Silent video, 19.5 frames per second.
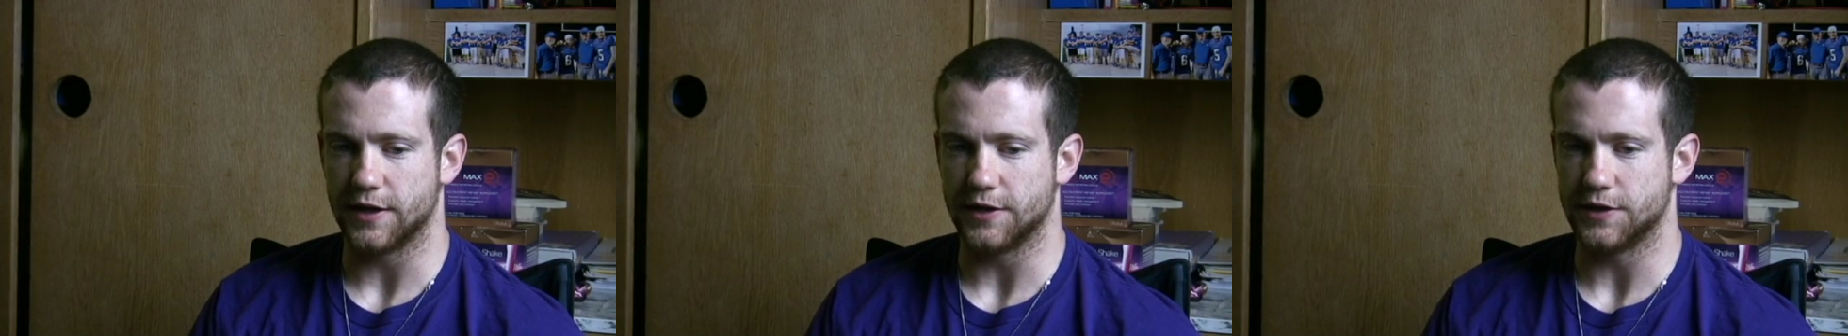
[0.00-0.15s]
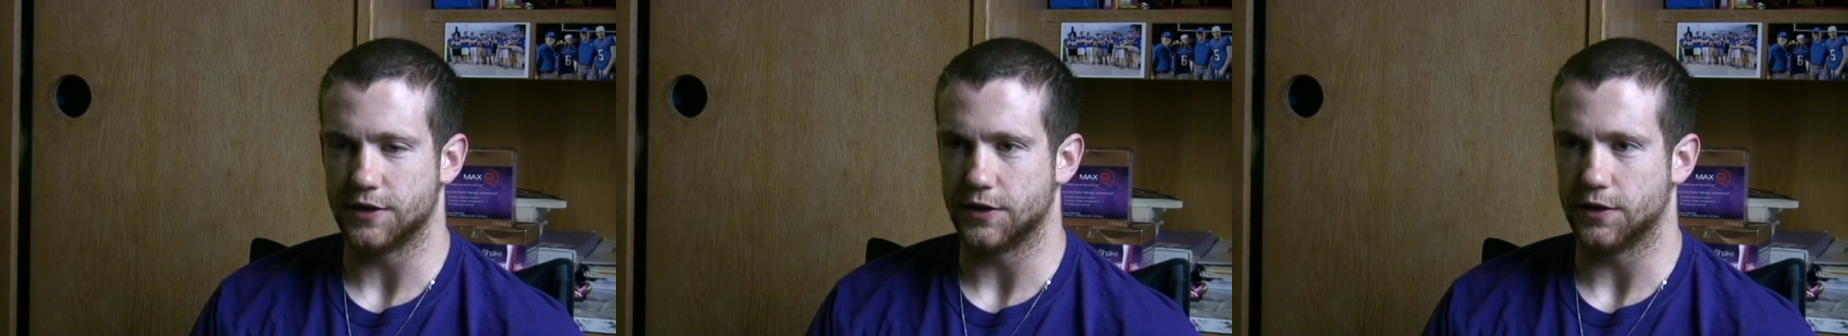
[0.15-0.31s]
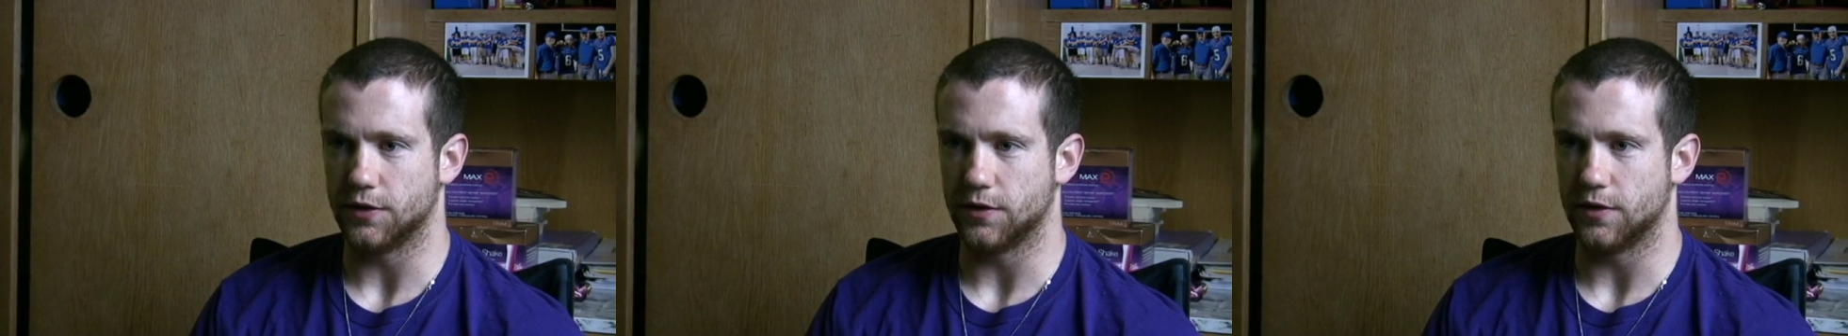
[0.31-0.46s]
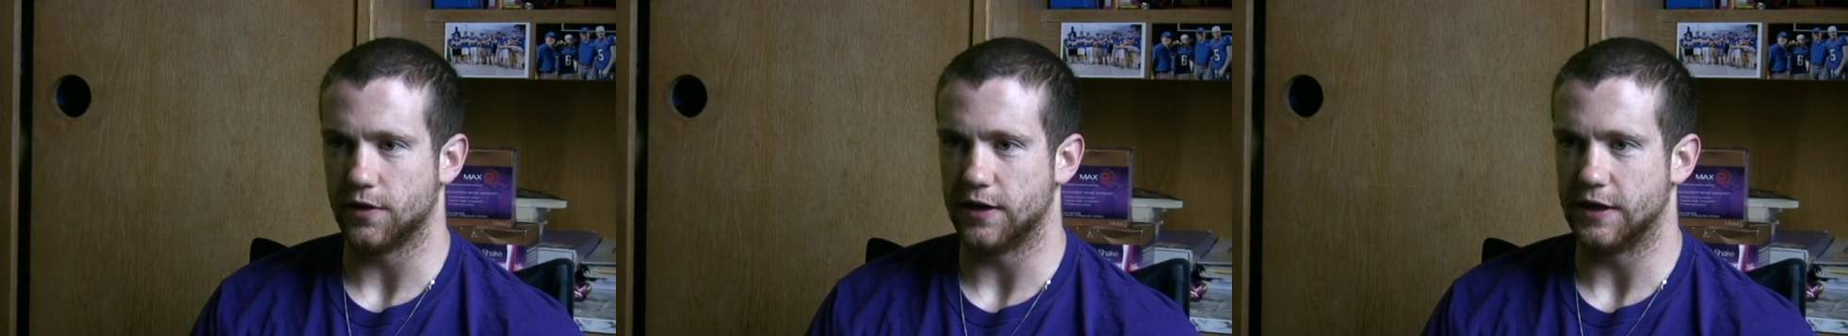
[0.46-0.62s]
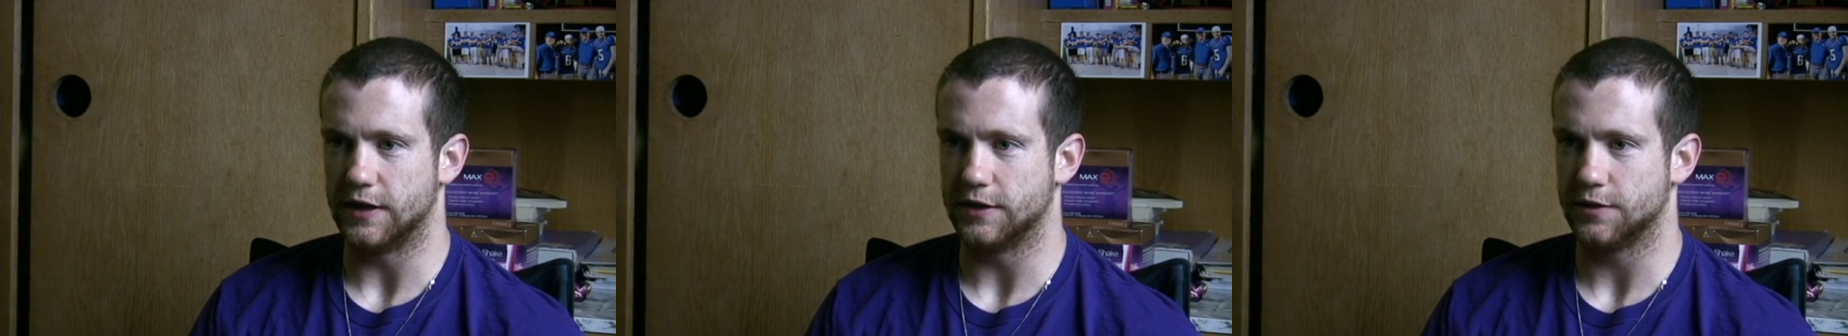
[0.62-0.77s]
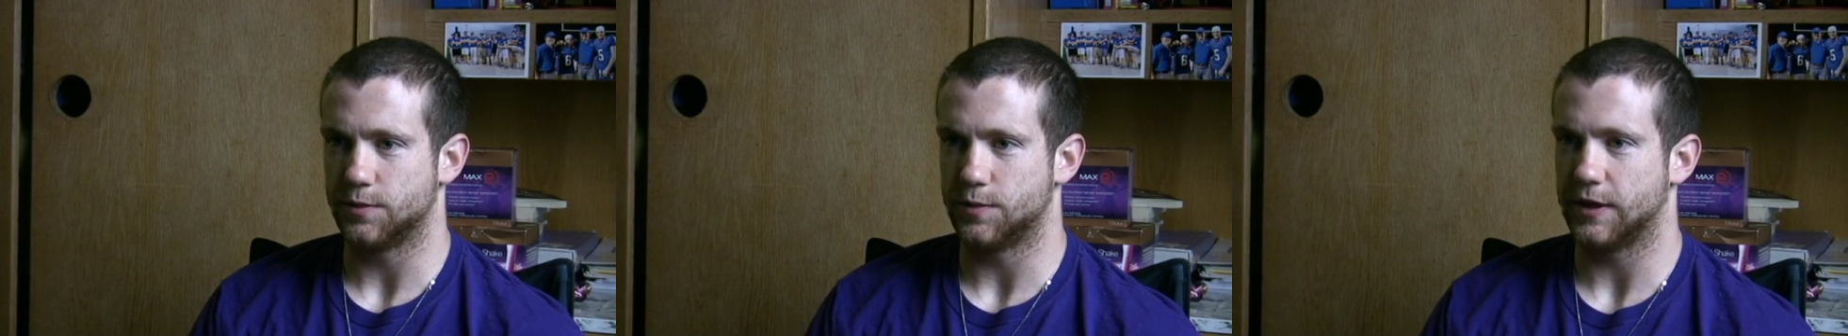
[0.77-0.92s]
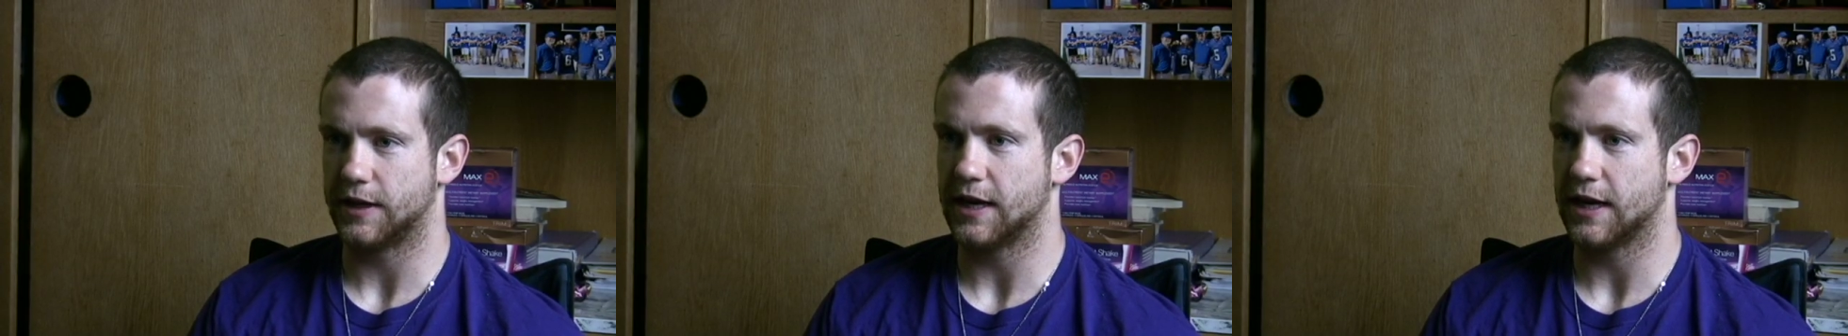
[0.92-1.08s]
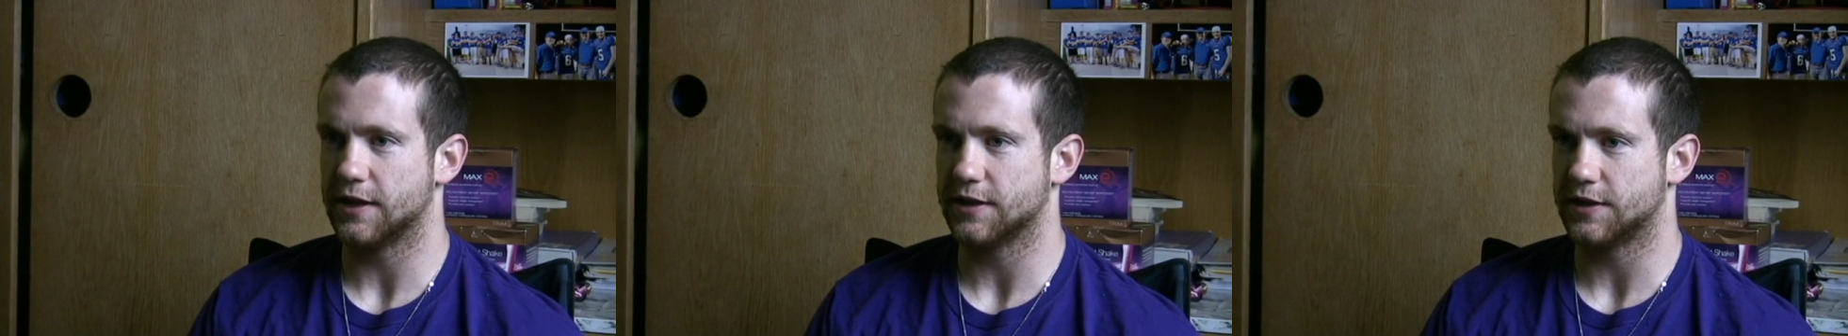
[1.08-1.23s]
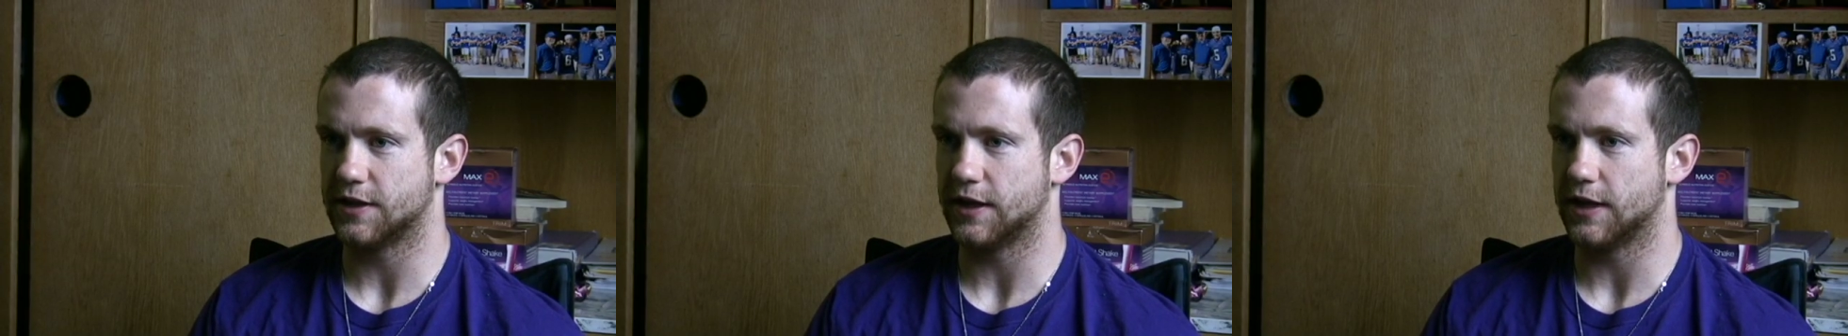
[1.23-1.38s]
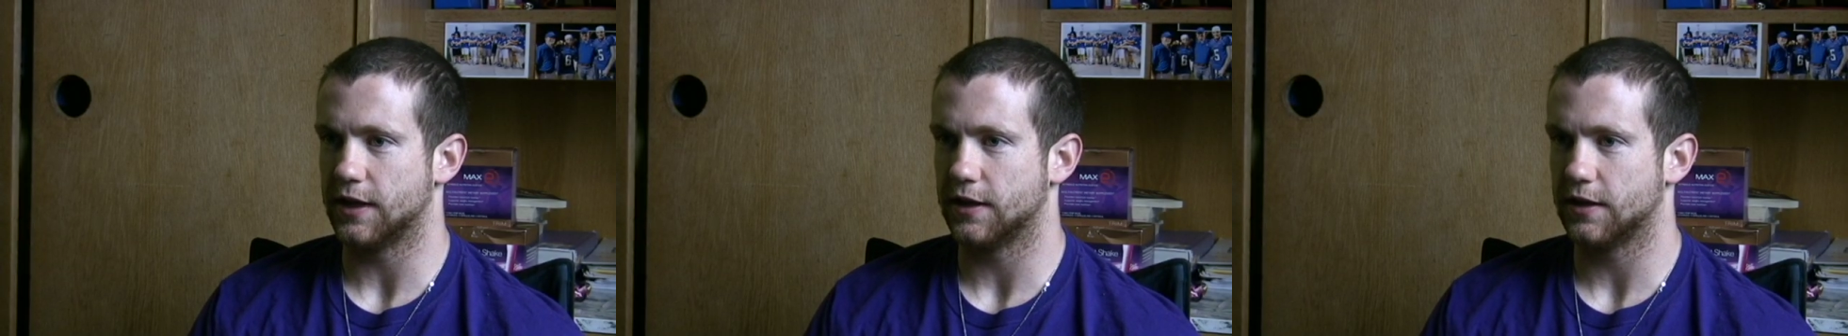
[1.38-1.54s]
do is because
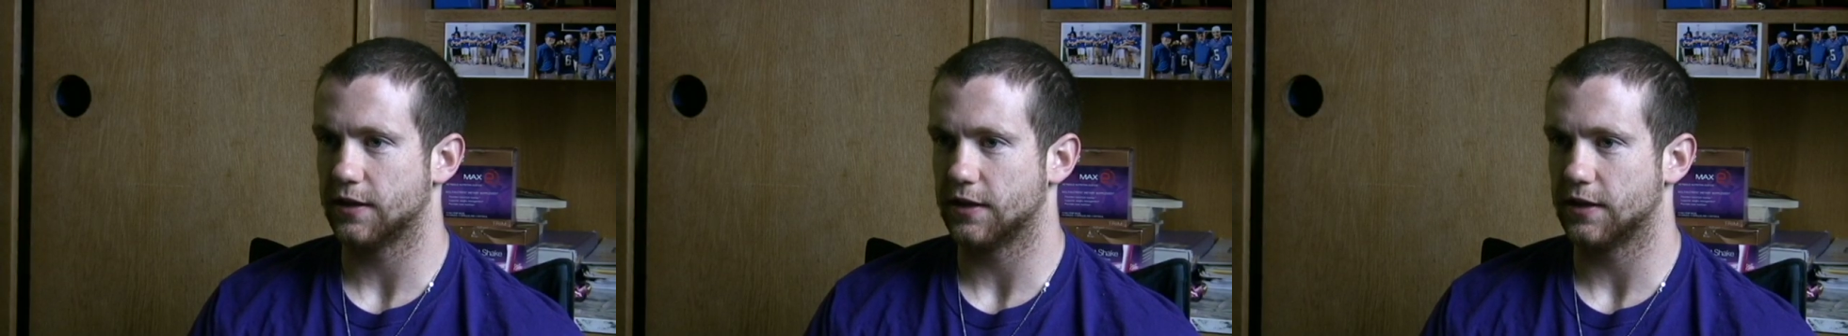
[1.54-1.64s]
they